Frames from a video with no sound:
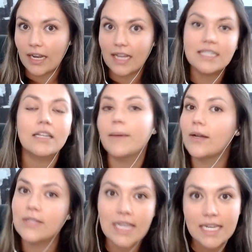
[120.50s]
until
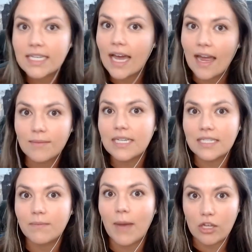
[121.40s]
about 10 times
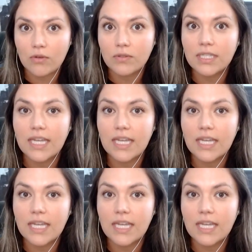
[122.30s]
into my use.